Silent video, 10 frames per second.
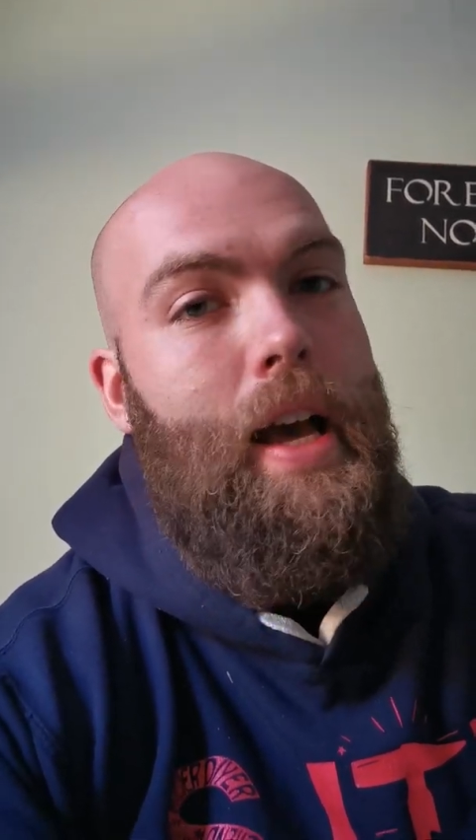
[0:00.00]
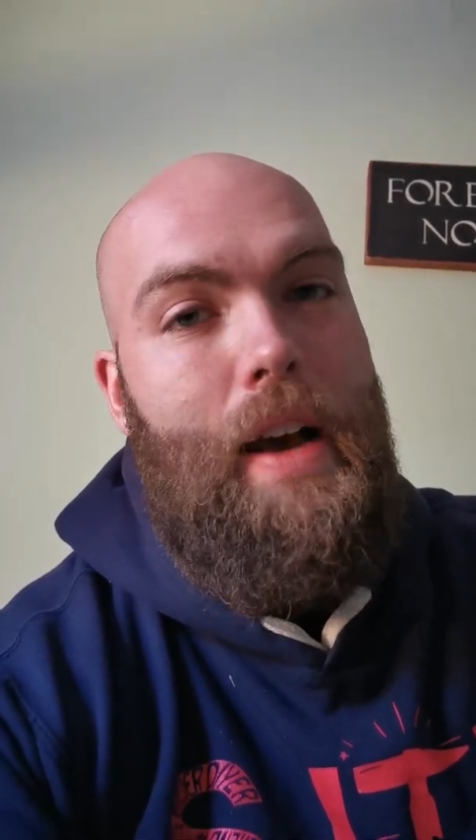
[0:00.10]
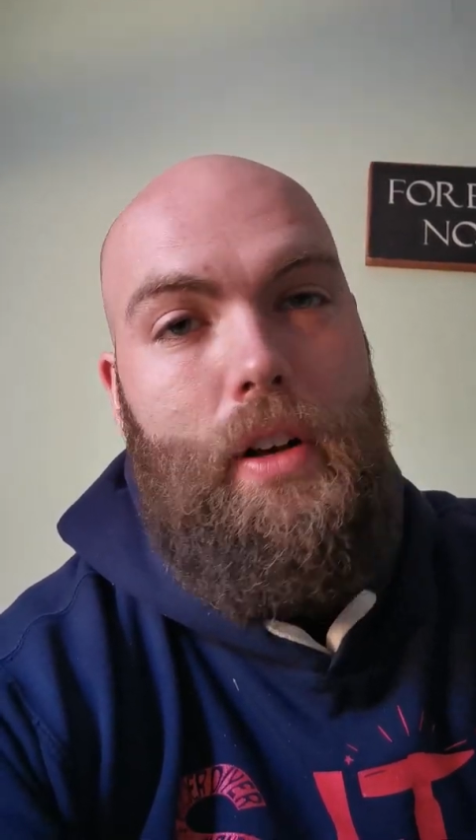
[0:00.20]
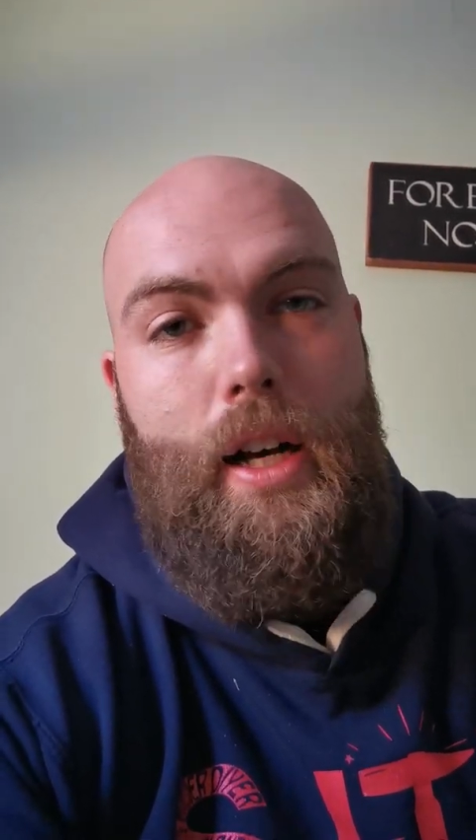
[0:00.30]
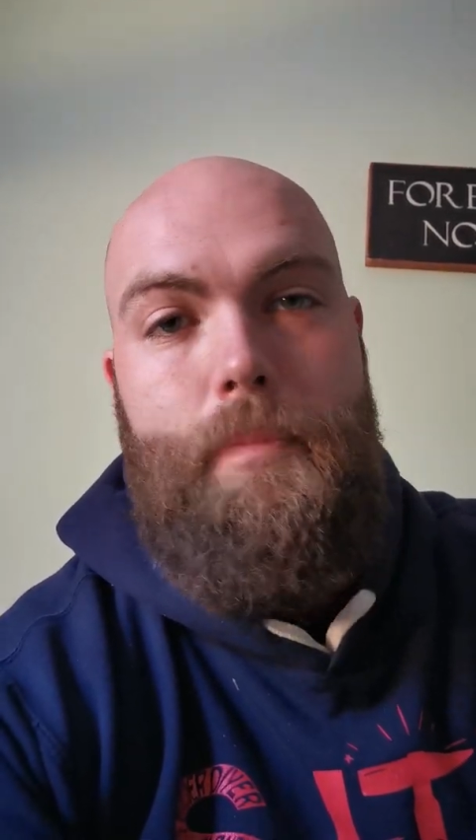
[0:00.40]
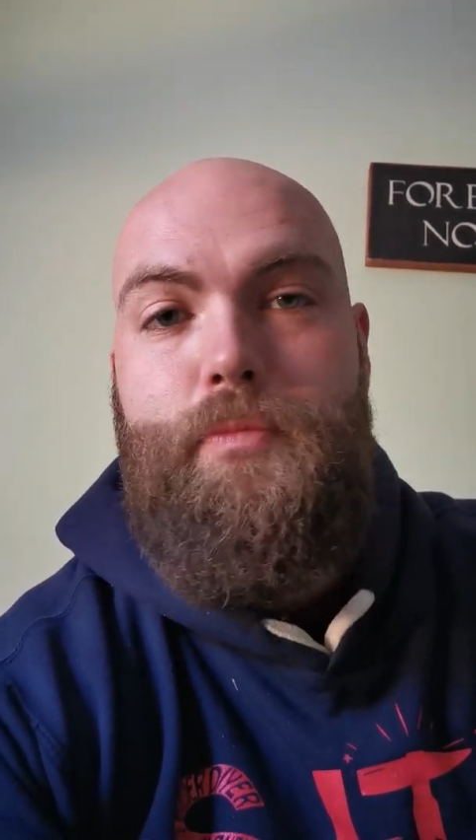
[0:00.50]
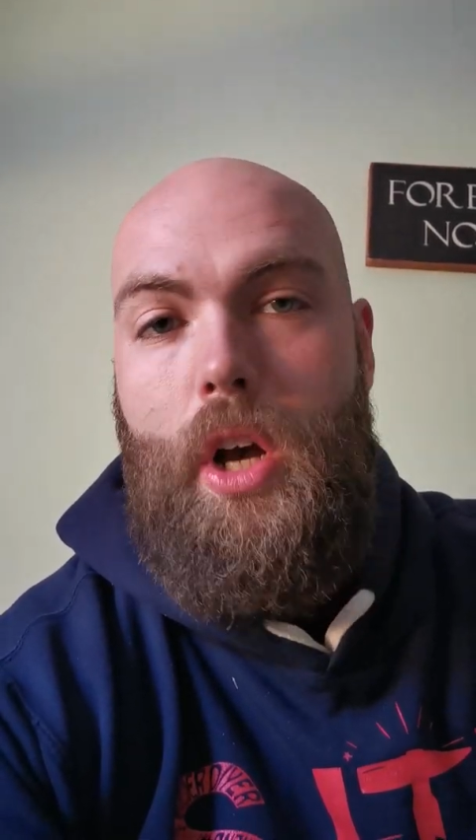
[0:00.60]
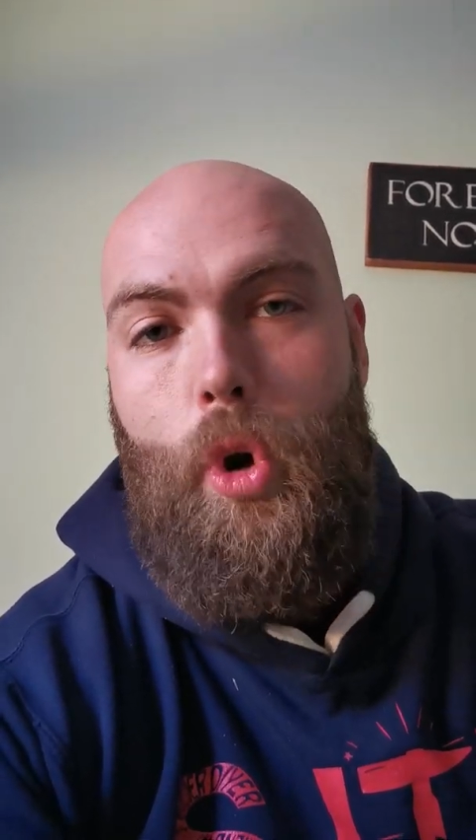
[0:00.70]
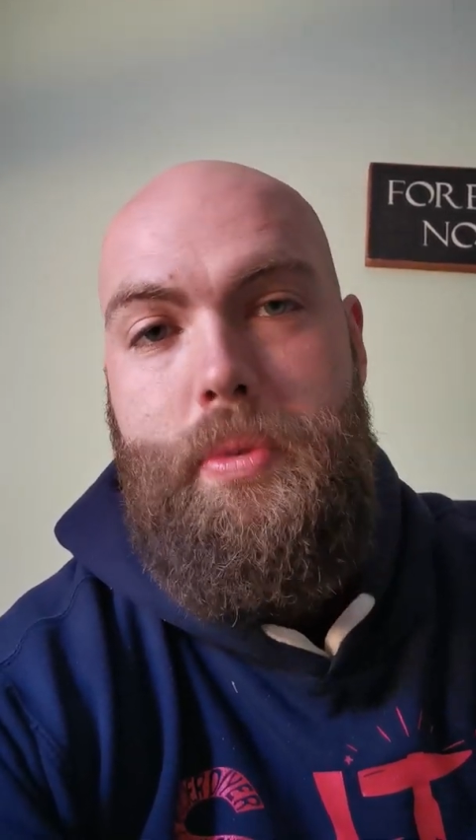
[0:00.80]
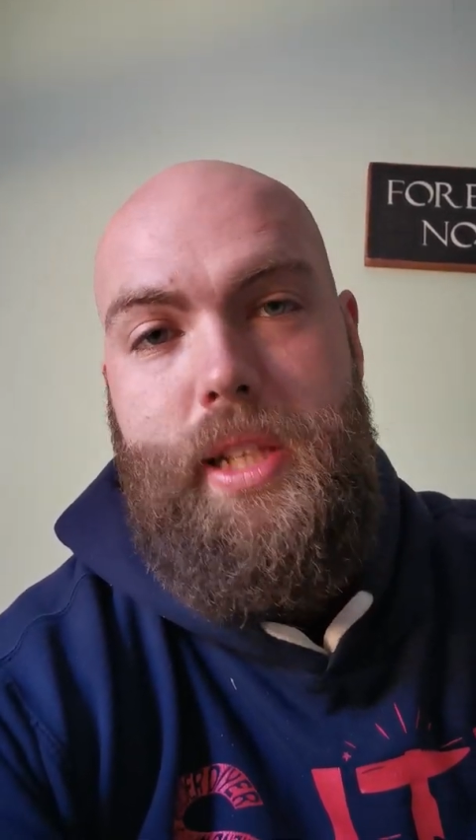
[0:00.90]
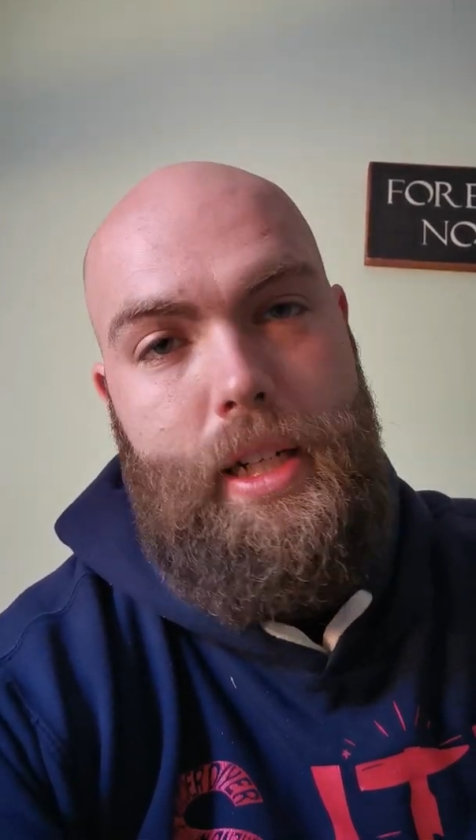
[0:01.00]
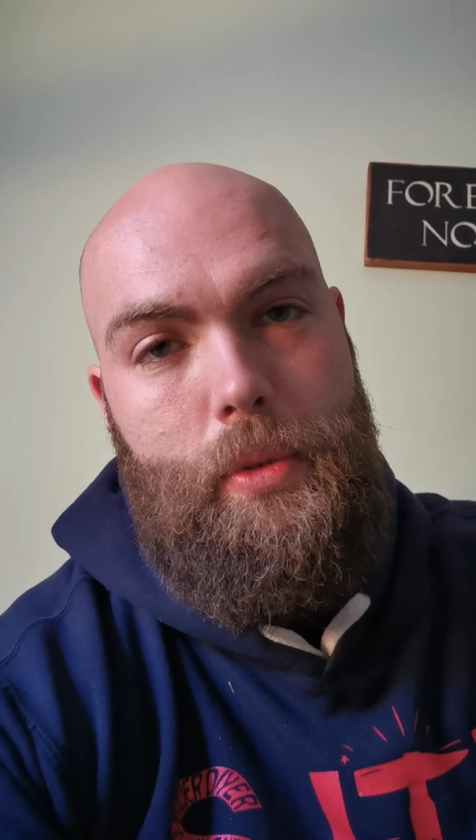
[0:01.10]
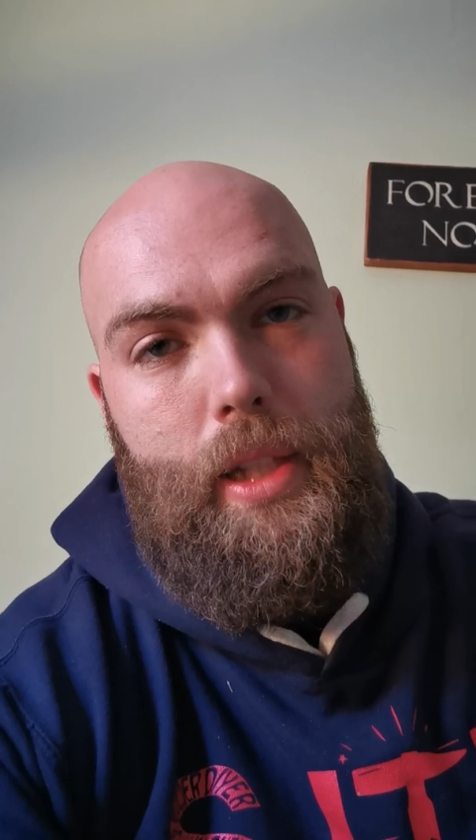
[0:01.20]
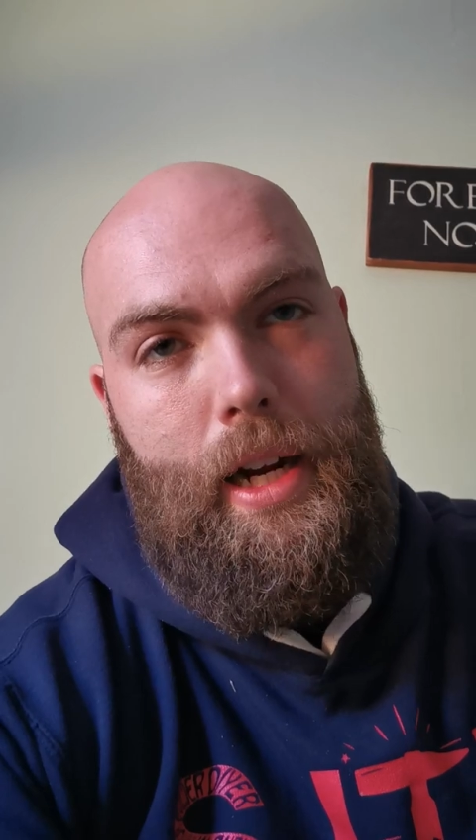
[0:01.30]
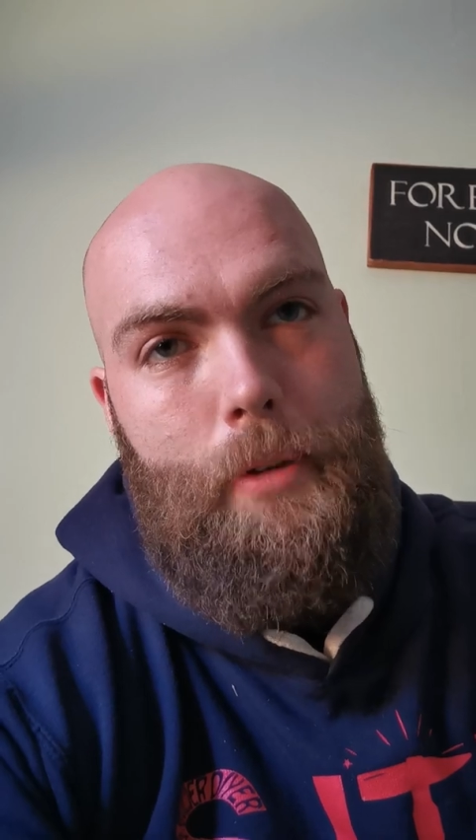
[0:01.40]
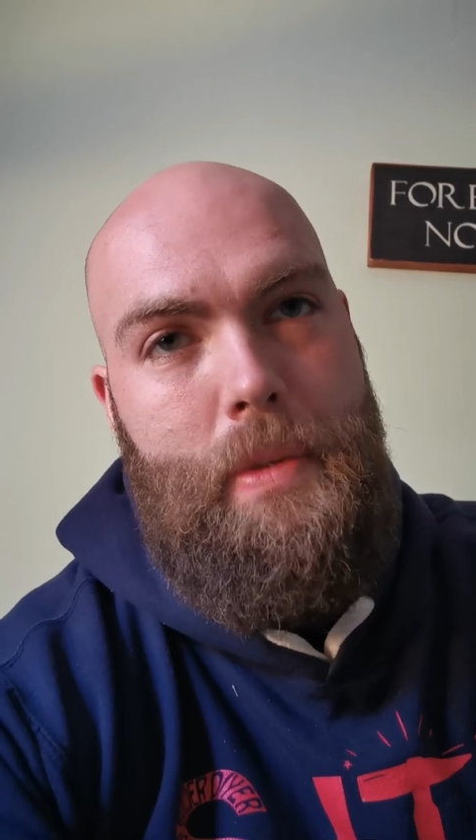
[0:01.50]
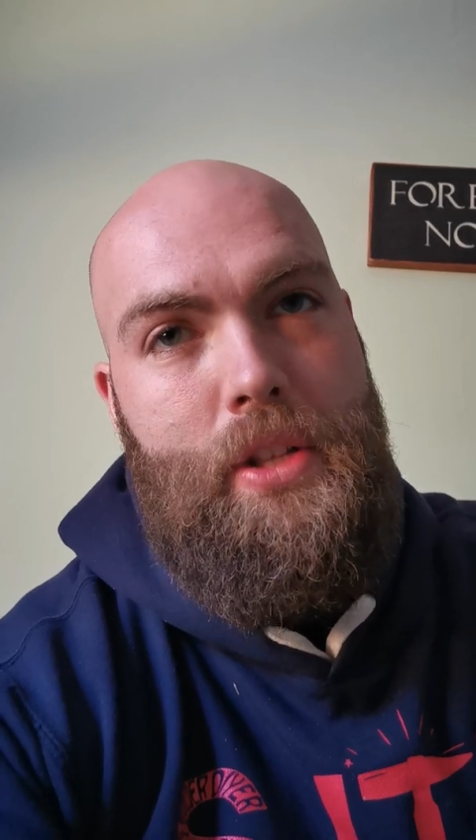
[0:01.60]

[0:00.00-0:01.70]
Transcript: have a homestead out there,